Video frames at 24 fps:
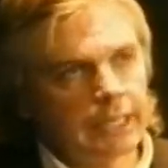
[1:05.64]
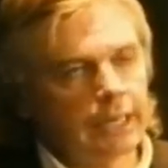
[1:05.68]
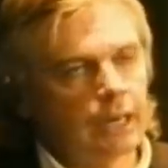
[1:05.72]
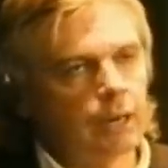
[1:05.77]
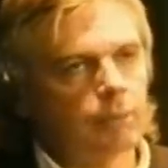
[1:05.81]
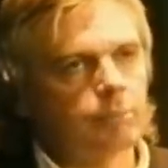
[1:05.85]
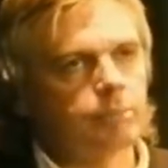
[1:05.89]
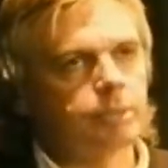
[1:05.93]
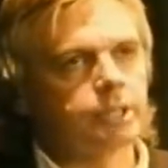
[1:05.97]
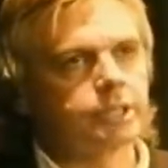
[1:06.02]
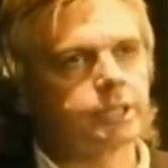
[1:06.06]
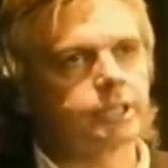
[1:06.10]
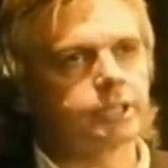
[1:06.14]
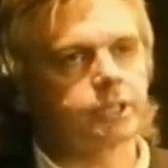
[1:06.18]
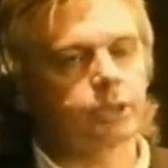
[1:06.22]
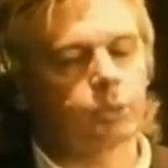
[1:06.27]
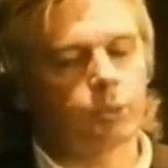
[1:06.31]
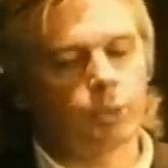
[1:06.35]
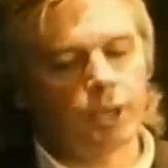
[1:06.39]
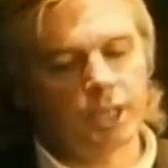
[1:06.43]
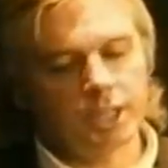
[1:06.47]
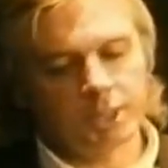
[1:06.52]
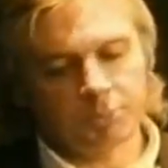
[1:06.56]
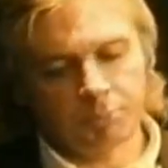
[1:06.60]
numbers as the
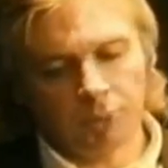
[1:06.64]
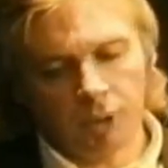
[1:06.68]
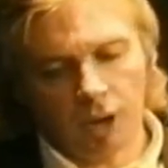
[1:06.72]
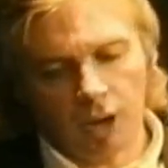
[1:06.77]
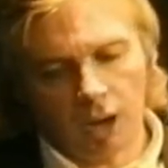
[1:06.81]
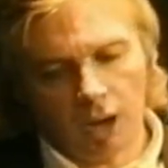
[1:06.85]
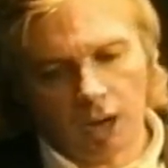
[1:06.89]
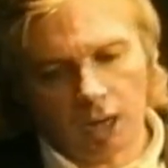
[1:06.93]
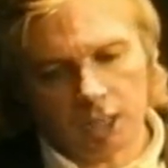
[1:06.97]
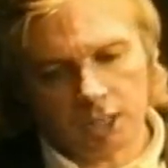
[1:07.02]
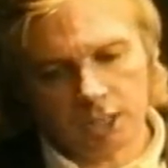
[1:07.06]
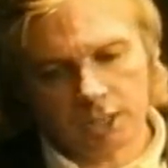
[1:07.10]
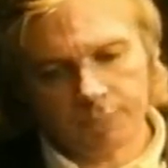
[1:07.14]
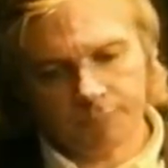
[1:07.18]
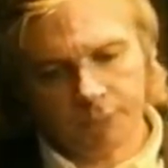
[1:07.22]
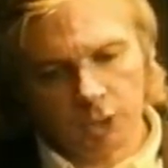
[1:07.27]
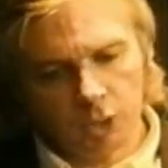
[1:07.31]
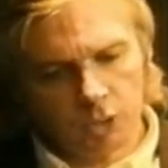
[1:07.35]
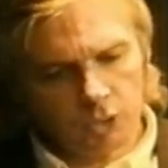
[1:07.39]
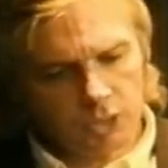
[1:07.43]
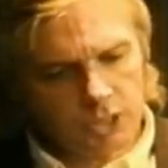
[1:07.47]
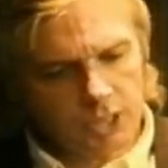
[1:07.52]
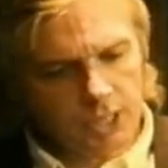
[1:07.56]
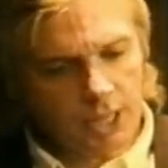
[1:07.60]
weeks pass,
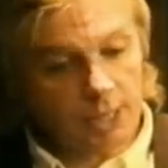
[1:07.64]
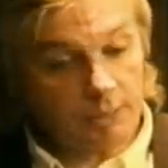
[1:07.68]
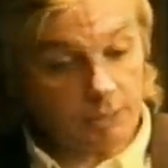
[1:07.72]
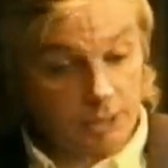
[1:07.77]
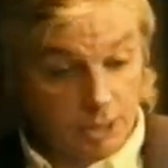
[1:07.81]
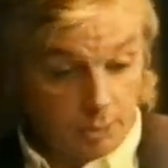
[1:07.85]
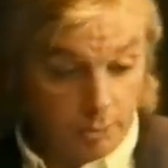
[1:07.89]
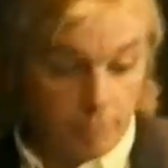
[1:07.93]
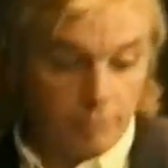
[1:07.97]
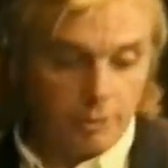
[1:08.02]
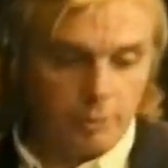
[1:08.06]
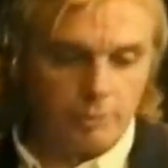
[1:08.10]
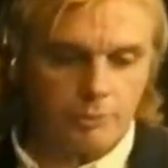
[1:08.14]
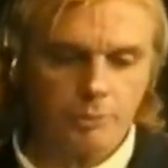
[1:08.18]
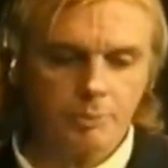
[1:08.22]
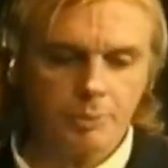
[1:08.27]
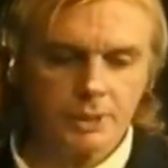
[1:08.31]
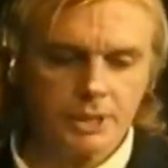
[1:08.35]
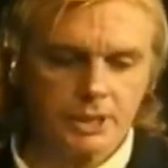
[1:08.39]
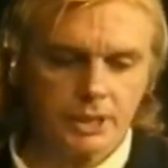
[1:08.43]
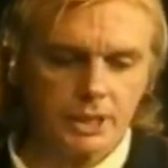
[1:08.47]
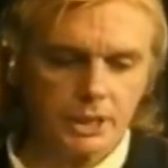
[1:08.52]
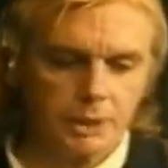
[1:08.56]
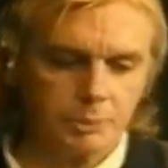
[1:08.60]
who say, some of them from
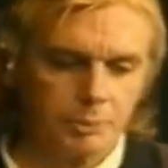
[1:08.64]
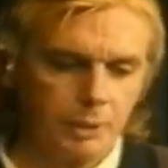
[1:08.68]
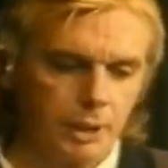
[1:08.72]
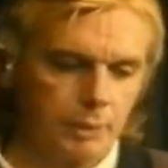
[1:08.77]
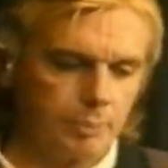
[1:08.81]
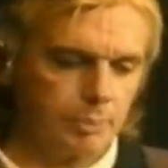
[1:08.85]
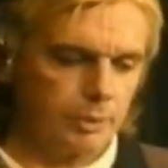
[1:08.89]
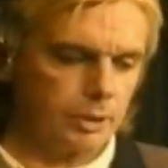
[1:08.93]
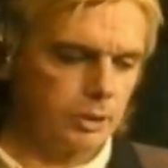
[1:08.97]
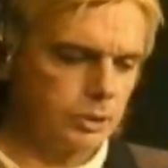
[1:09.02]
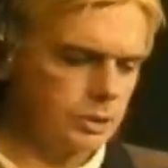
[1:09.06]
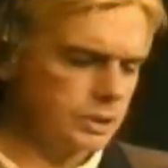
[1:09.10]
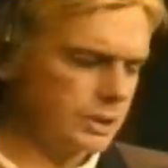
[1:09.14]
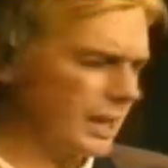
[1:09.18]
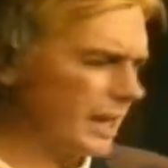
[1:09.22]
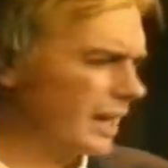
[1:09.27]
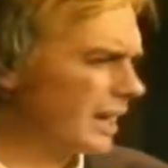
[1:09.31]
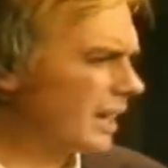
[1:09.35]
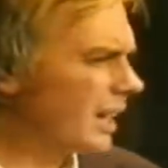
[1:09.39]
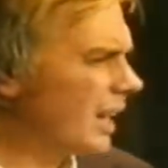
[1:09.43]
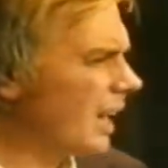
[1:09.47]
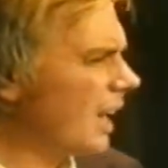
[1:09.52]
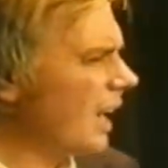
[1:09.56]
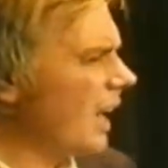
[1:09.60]
business people, who say,
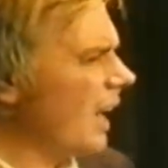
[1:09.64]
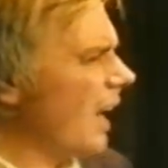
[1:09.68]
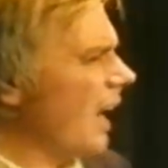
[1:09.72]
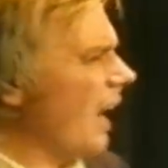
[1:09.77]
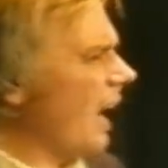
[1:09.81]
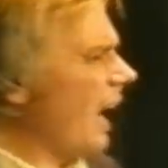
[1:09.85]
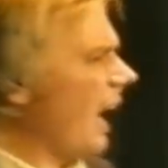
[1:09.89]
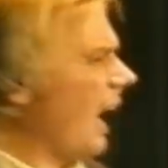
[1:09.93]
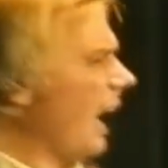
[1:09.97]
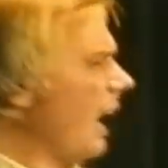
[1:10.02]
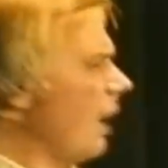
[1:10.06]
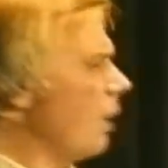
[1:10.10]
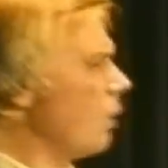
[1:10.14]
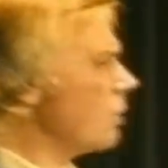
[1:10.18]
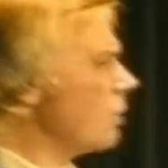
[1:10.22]
"How